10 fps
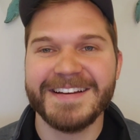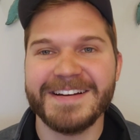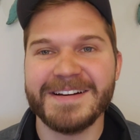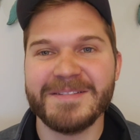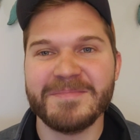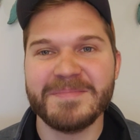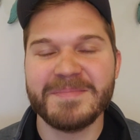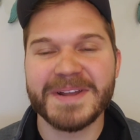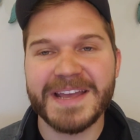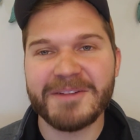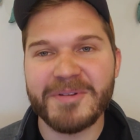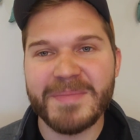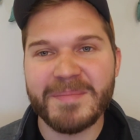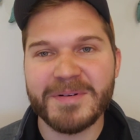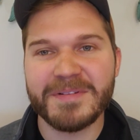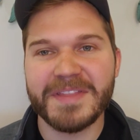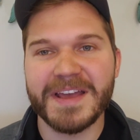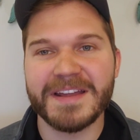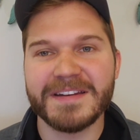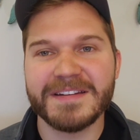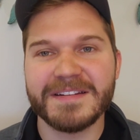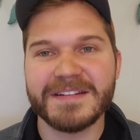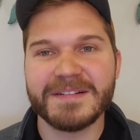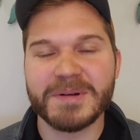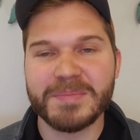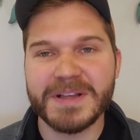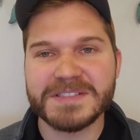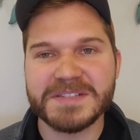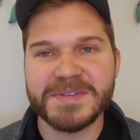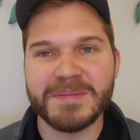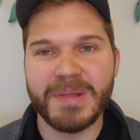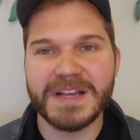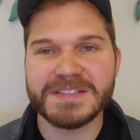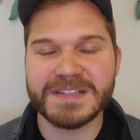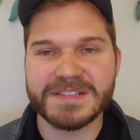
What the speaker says: But again, remember that we're blessed to be a blessing.